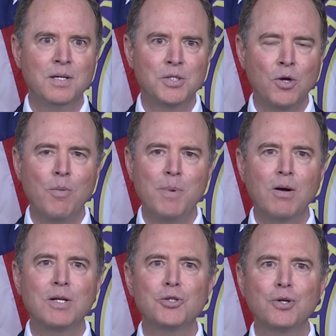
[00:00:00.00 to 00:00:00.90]
So
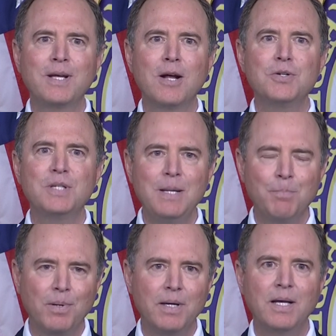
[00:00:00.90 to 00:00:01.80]
Americans should care
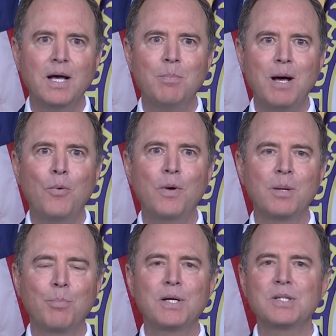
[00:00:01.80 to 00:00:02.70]
deeply about whether
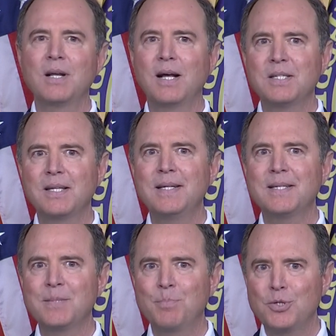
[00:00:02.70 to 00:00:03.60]
the President of the United
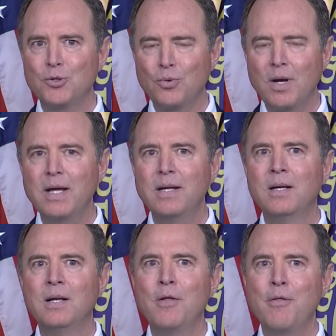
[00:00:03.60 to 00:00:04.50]
States is
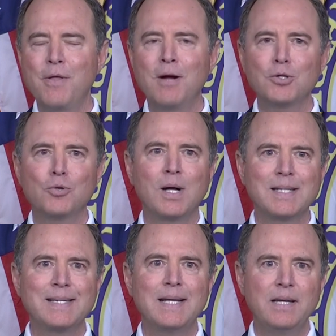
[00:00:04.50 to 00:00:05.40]
betraying their
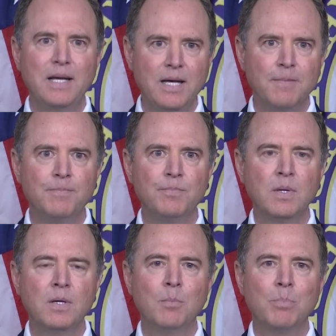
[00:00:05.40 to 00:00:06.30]
trust in him,
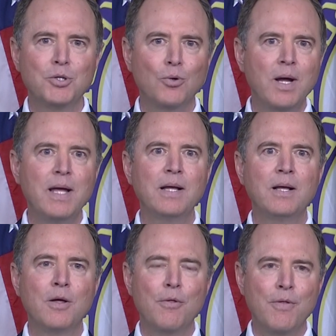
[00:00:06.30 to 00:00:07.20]

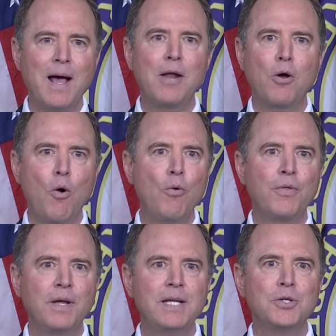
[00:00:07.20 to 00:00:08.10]
betraying that oath
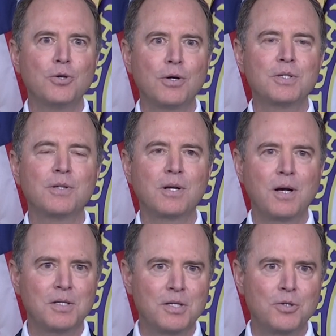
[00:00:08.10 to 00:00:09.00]
that he took to the
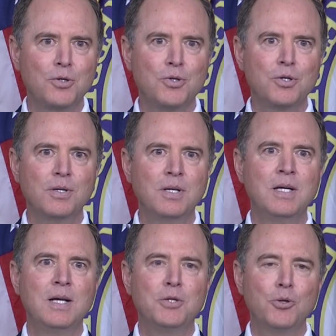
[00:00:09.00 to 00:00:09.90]
Constitution
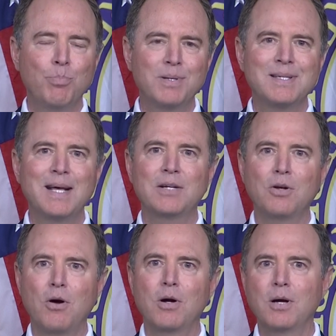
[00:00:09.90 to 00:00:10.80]
to protect
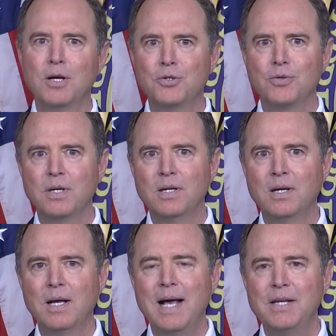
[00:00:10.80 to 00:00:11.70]
our country
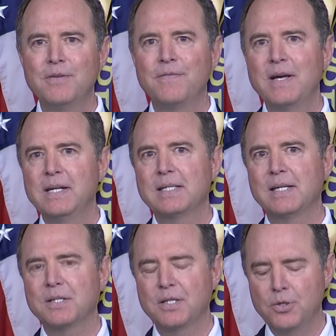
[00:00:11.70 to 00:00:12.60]
and defend its
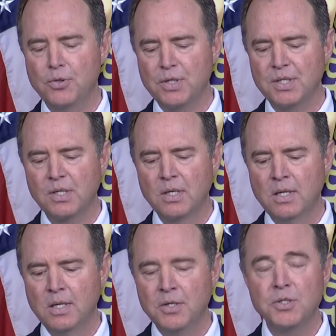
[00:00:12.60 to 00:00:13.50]
institutions.
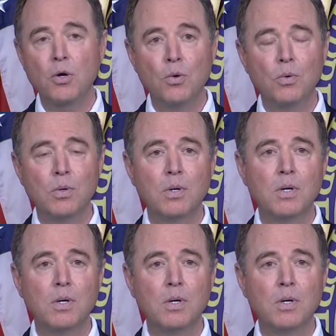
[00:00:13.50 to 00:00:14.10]
So